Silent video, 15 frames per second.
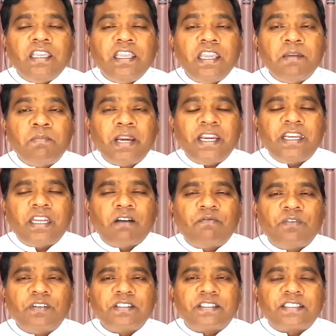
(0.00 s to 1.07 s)
He might
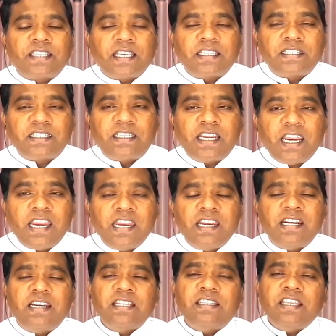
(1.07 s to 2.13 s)
have
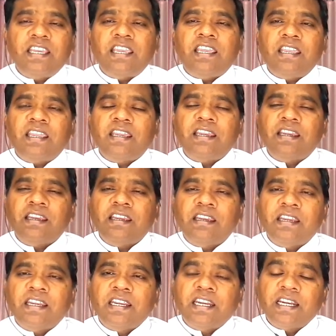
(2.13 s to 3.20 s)
sustained the
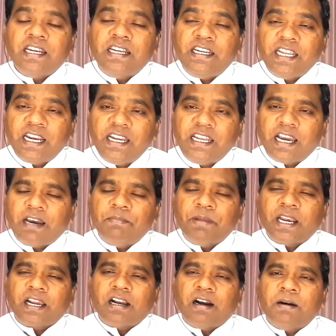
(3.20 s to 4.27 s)
dead
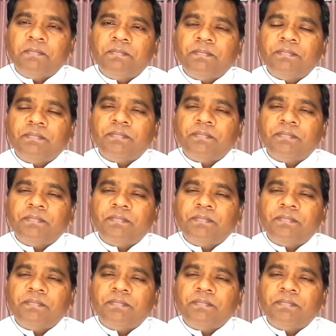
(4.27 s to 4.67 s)
Abraham,